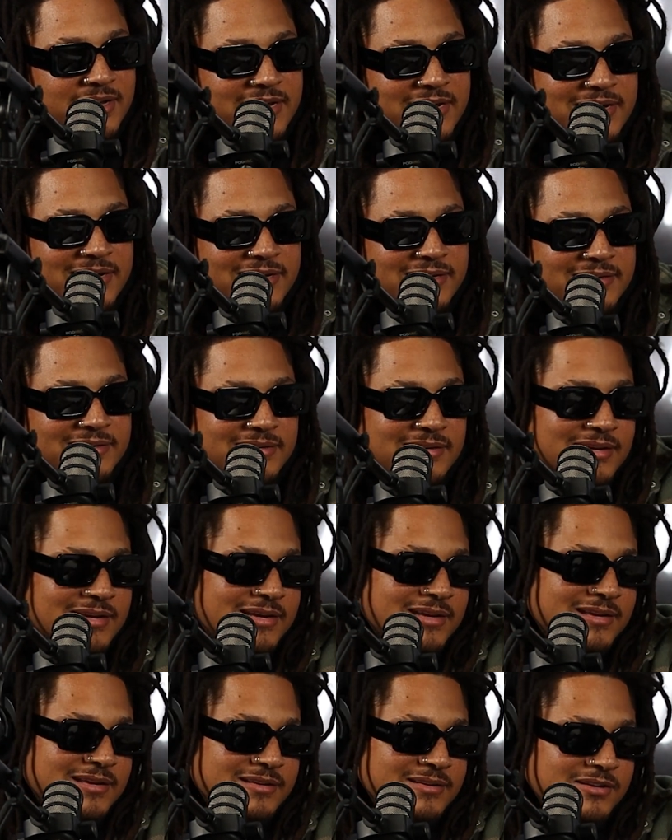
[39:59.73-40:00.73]
And
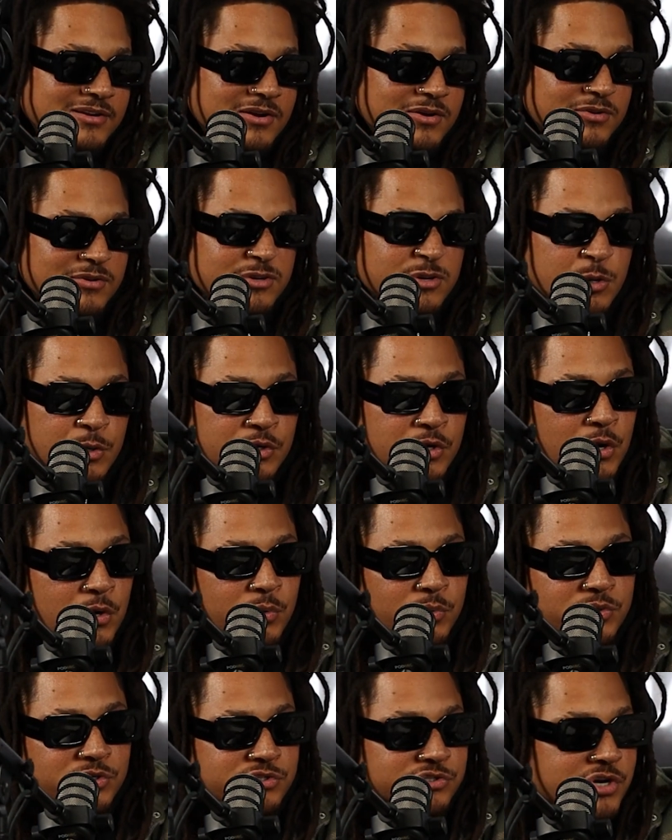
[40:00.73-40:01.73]
you don't know
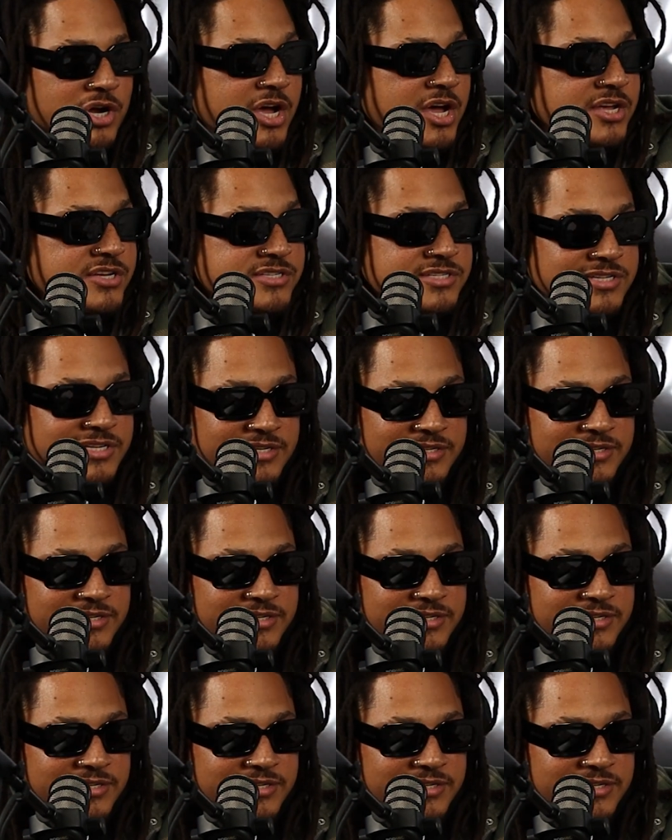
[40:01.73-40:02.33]
who to trust,